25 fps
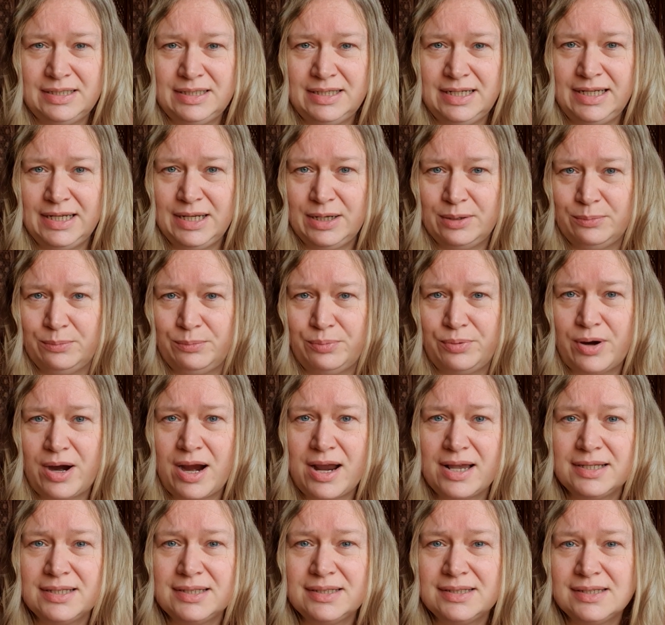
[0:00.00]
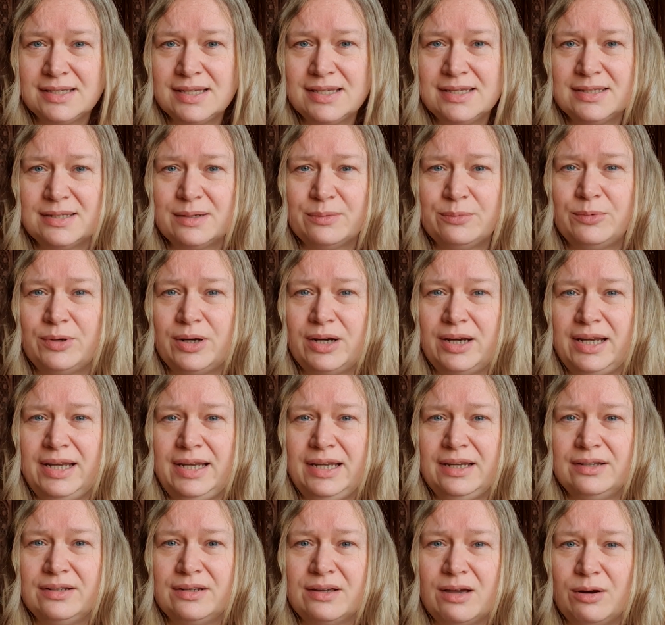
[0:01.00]
decompress, somewhere he
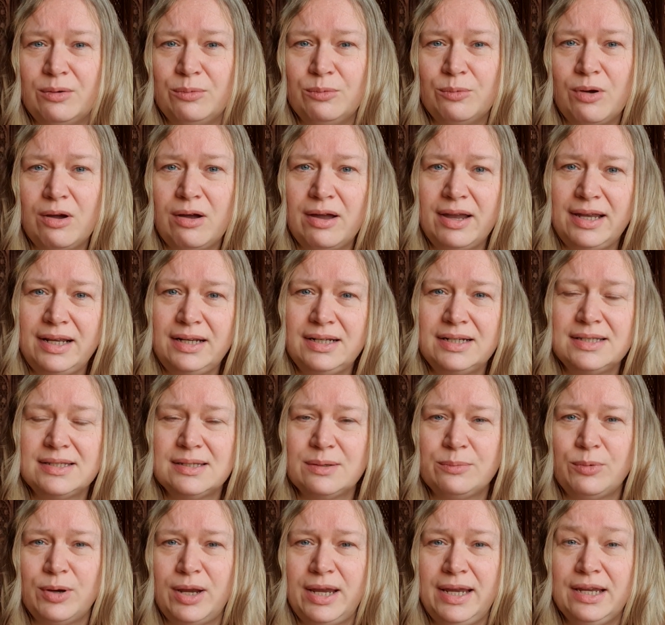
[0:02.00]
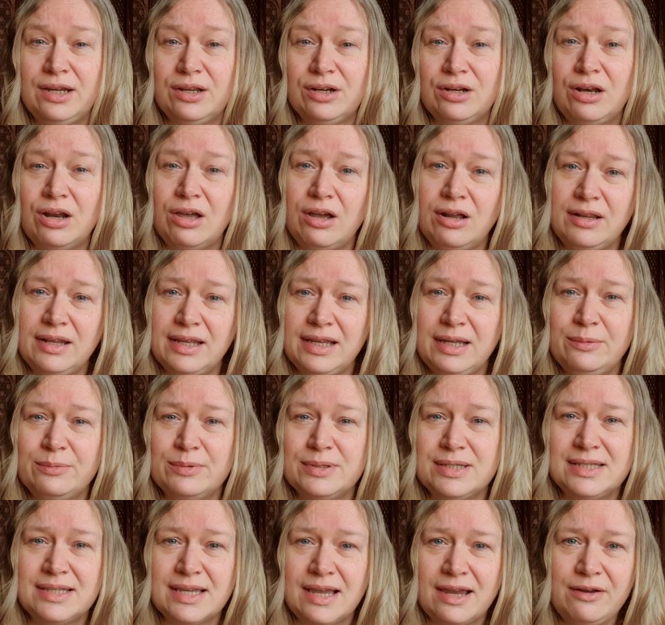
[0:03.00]
could unwind, somewhere he could learn that he
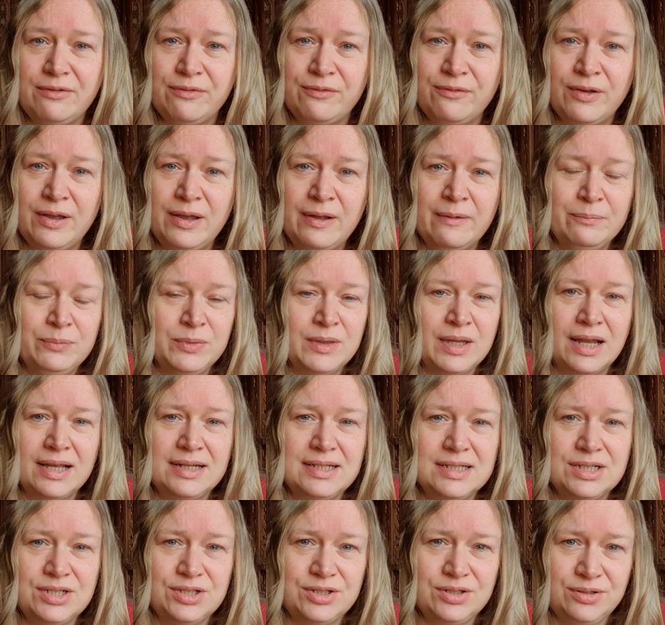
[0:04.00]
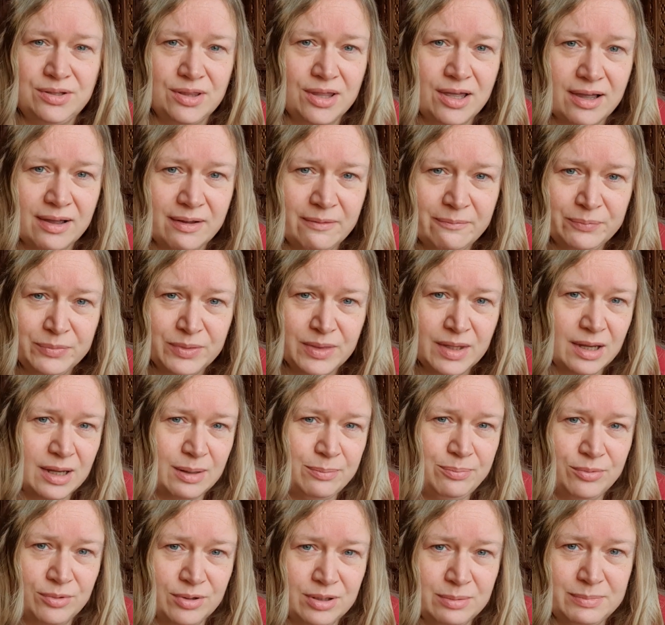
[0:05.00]
was safe. I didn't do that. I
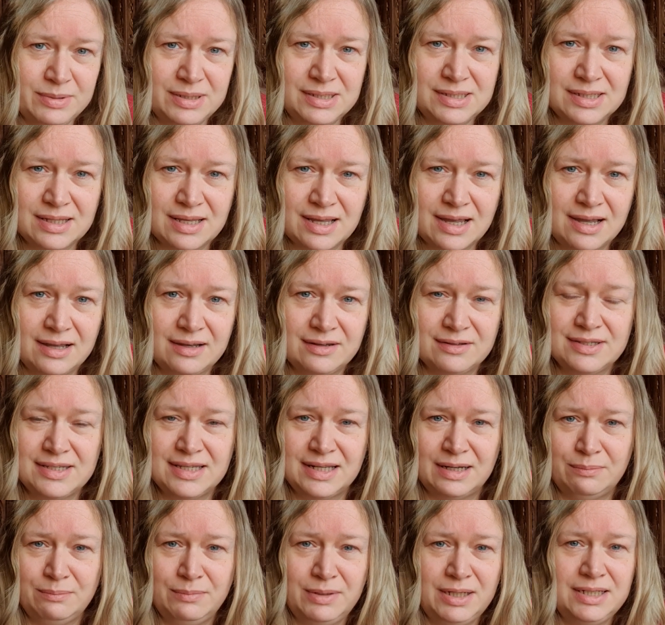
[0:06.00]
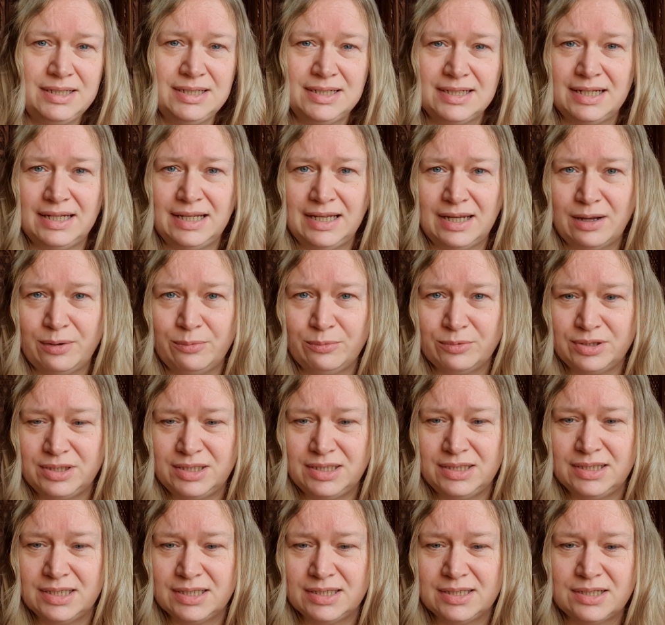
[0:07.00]
brought him into the house, and immediately I
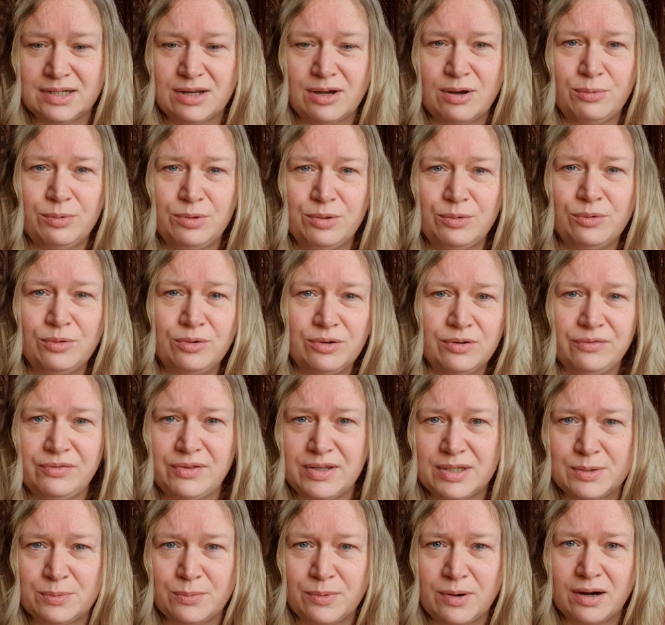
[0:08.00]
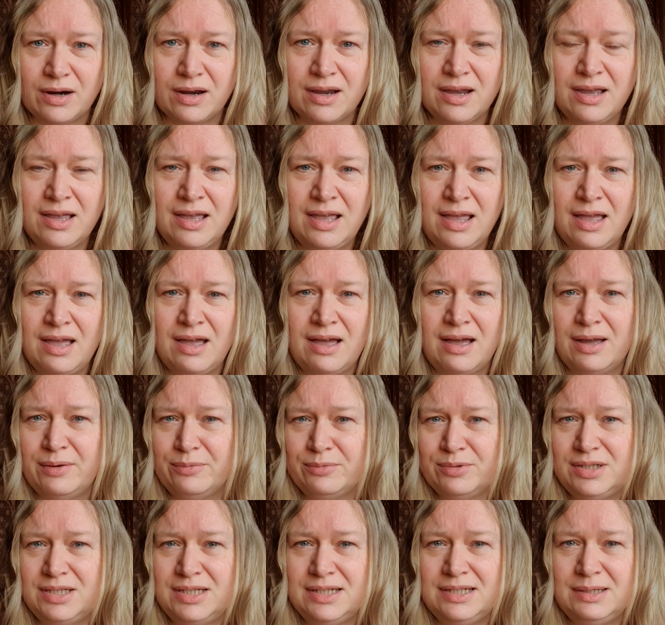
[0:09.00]
wanted to start with all of this work. I
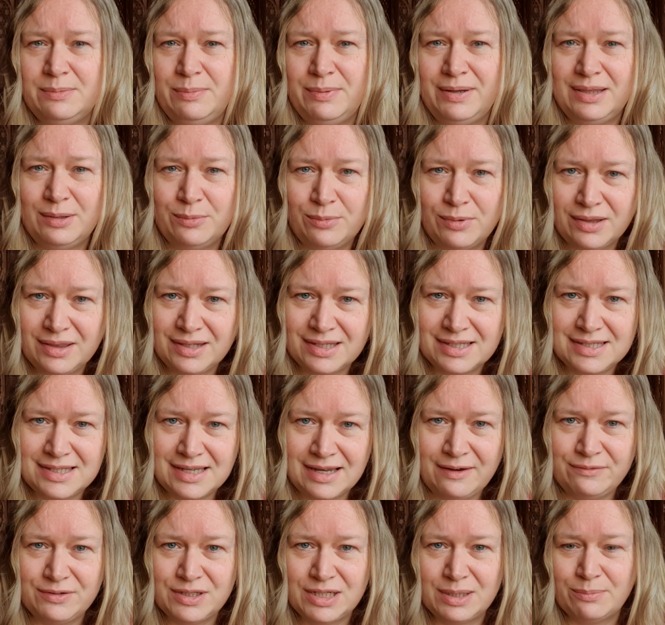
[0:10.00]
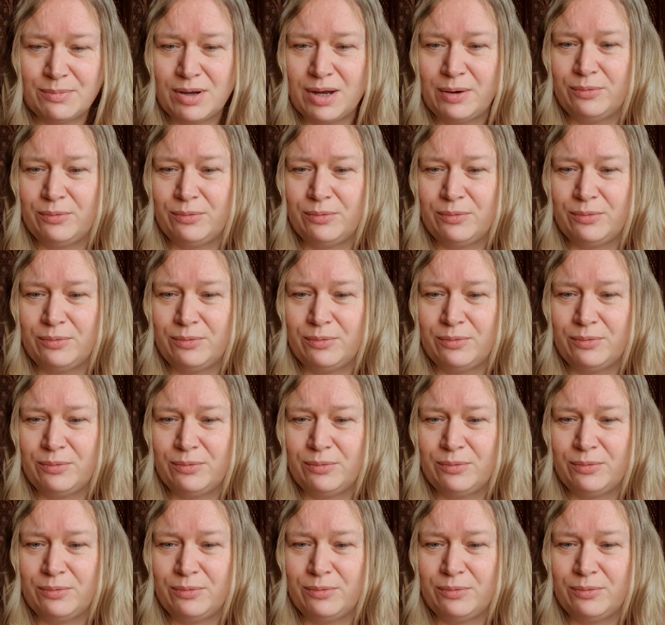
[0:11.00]
wanted to be the one that saved him.